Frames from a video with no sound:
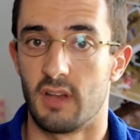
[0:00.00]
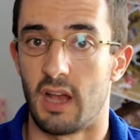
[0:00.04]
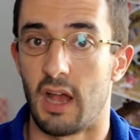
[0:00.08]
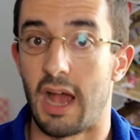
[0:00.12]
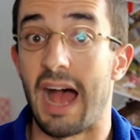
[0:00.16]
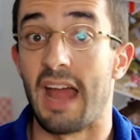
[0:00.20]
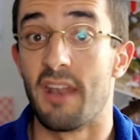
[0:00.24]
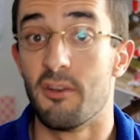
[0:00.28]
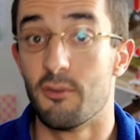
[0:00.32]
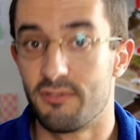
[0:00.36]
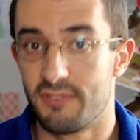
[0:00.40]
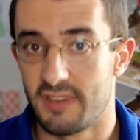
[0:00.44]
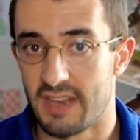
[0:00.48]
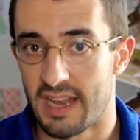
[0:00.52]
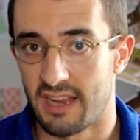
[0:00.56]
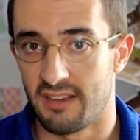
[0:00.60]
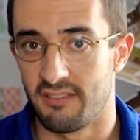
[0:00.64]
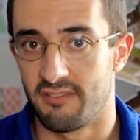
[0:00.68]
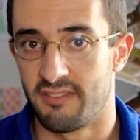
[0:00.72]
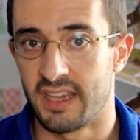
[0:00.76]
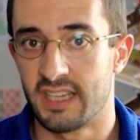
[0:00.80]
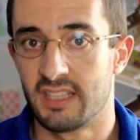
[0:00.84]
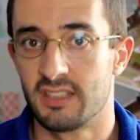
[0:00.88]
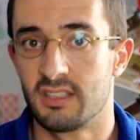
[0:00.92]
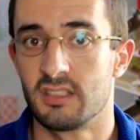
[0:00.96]
anopheline
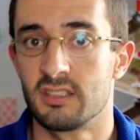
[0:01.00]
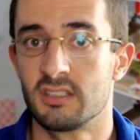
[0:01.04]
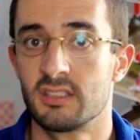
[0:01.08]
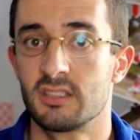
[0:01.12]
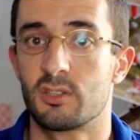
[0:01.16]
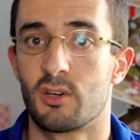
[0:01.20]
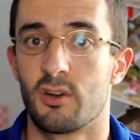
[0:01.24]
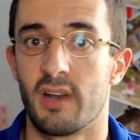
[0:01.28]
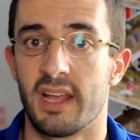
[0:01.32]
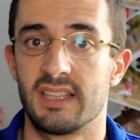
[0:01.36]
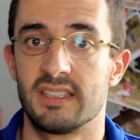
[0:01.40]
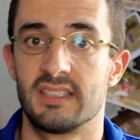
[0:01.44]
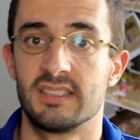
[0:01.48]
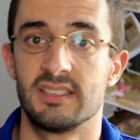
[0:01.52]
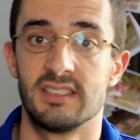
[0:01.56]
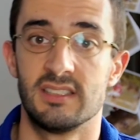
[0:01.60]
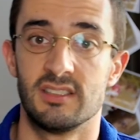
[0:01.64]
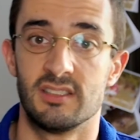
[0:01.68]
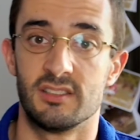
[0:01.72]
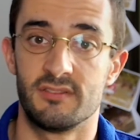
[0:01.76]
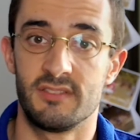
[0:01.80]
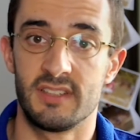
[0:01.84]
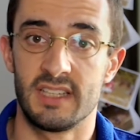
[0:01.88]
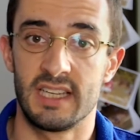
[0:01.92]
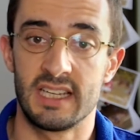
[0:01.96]
vectors collected in
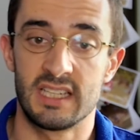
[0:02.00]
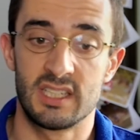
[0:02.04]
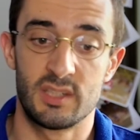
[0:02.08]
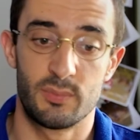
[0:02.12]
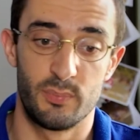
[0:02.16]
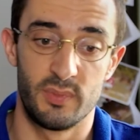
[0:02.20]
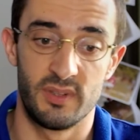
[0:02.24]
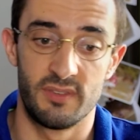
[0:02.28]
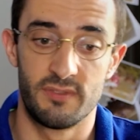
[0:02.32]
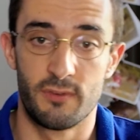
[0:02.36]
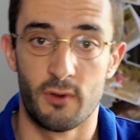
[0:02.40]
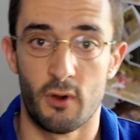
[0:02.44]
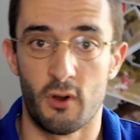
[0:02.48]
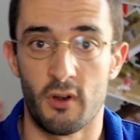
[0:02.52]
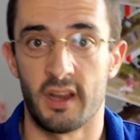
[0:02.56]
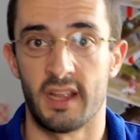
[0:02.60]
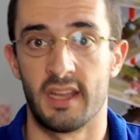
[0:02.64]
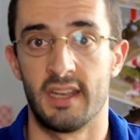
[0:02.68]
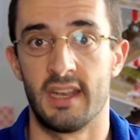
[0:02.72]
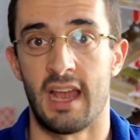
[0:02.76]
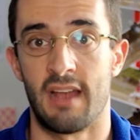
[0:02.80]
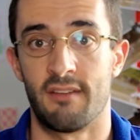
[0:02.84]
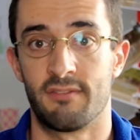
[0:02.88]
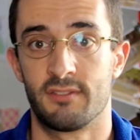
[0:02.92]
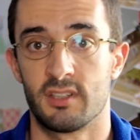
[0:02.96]
the village before
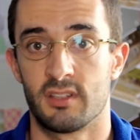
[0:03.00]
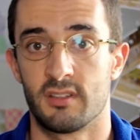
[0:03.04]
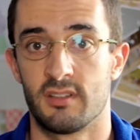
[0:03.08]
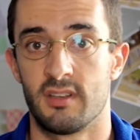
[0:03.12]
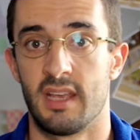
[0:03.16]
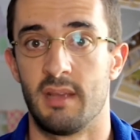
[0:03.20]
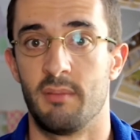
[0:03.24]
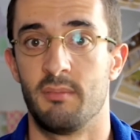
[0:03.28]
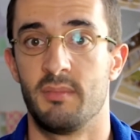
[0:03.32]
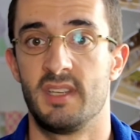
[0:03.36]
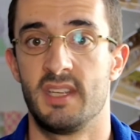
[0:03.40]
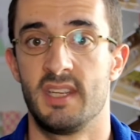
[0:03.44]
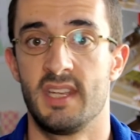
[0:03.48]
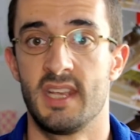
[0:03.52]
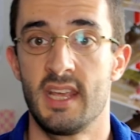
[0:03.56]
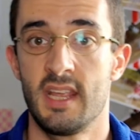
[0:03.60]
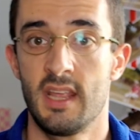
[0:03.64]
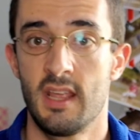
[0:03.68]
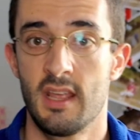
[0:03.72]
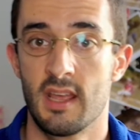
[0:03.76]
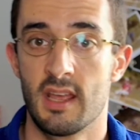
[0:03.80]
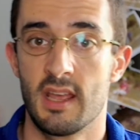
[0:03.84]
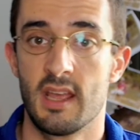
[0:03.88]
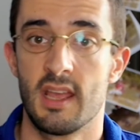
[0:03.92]
and after the MDA.